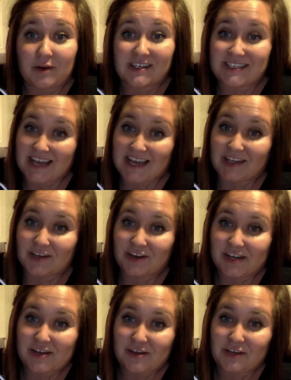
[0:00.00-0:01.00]
are taking your
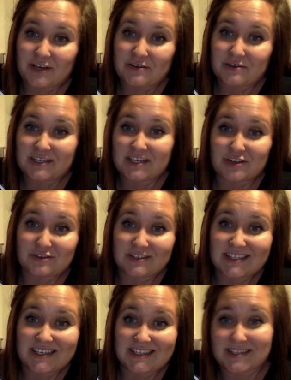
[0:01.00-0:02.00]
EOQs and you
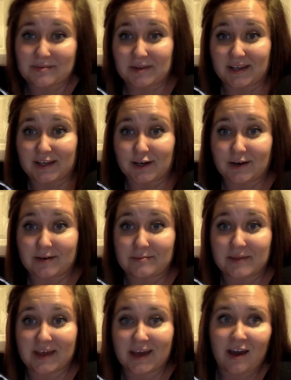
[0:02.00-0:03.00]
see a simile, you're going to
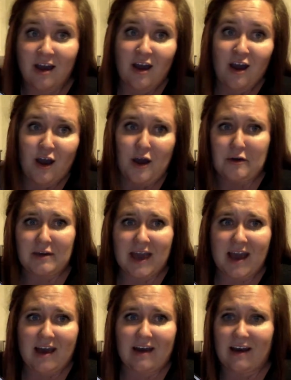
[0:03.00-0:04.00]
be like,
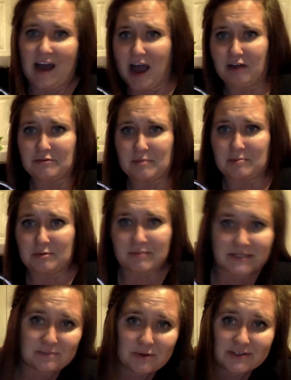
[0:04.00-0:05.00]
oh yeah, I remember
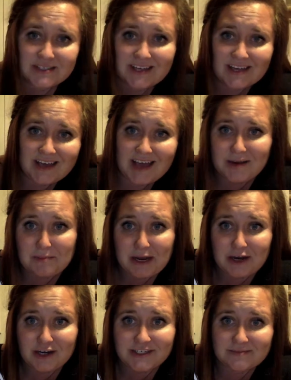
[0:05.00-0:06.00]
Miss Bull singing Katy
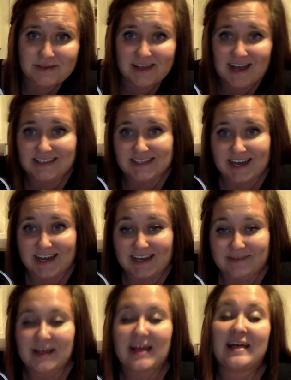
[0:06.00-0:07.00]
Perry to me last night.
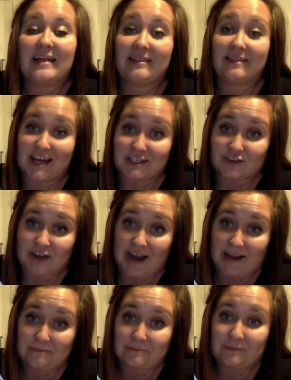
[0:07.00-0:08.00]
That's
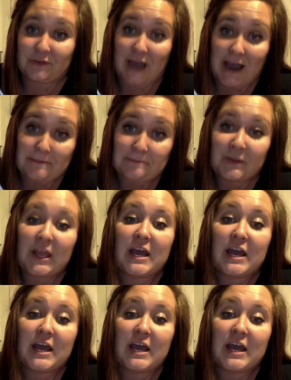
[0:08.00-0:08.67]
right, okay?